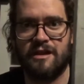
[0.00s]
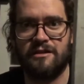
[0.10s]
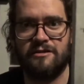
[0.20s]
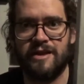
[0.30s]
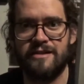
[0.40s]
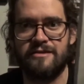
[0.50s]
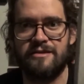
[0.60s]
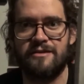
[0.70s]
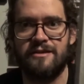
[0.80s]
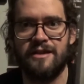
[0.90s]
the
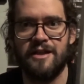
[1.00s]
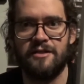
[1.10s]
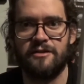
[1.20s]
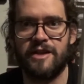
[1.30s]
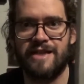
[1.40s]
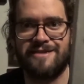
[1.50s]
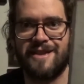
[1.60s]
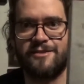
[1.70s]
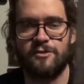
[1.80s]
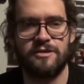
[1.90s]
list. The Last
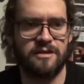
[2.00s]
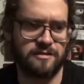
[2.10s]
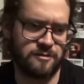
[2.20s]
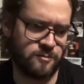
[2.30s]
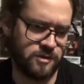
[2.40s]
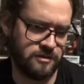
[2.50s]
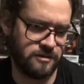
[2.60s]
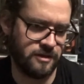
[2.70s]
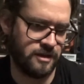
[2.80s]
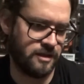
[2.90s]
Exorcism.
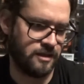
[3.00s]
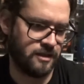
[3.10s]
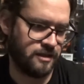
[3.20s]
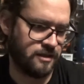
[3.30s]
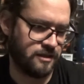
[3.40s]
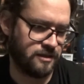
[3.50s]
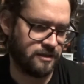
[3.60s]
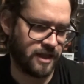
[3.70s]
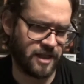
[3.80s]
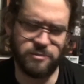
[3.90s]

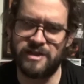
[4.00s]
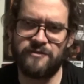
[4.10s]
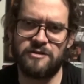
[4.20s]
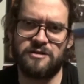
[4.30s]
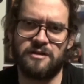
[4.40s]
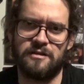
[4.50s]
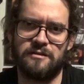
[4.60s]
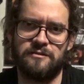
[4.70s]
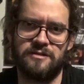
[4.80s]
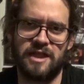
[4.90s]
And I believe there's
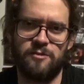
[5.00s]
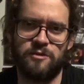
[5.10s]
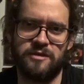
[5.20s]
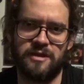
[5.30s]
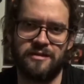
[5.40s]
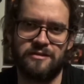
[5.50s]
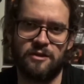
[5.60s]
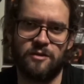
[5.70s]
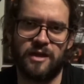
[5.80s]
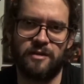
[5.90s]
a sequel to this,
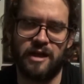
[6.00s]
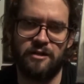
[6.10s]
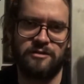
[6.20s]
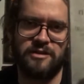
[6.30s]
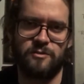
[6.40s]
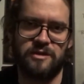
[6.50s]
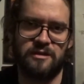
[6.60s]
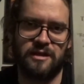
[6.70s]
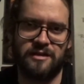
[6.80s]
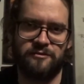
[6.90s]
so I heard this was
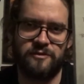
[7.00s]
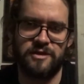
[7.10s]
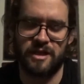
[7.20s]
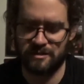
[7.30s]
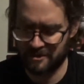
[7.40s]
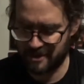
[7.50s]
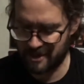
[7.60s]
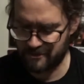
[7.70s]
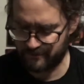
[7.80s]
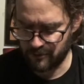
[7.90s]
good. I'll definitely check this
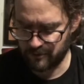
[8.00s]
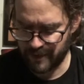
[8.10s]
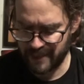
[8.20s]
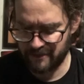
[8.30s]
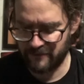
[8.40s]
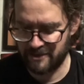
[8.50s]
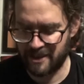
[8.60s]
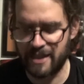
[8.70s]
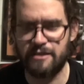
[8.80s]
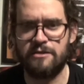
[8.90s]
out. Land of the
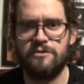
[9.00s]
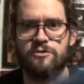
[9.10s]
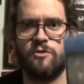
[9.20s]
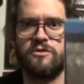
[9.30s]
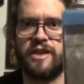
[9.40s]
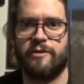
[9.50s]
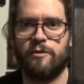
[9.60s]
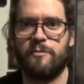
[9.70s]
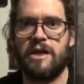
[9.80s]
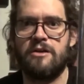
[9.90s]
Dead, George A.
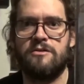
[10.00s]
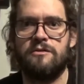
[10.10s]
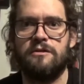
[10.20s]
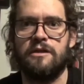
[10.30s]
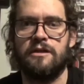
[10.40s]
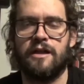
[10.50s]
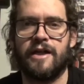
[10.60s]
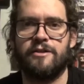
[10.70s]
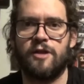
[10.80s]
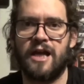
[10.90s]
Romero. I
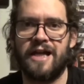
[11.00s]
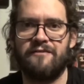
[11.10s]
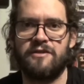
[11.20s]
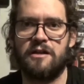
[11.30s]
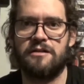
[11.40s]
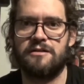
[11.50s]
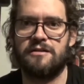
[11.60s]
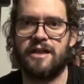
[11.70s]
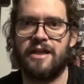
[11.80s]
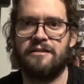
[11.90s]
do not have Dawn of the
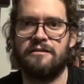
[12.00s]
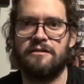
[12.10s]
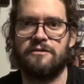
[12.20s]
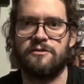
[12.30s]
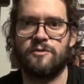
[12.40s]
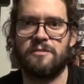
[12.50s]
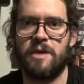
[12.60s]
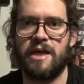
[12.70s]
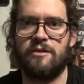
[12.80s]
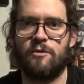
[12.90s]
Dead, the
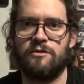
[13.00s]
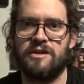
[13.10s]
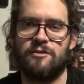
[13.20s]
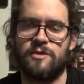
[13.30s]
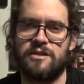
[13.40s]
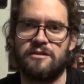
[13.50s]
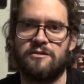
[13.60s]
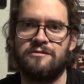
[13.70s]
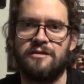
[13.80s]
remake, or the original.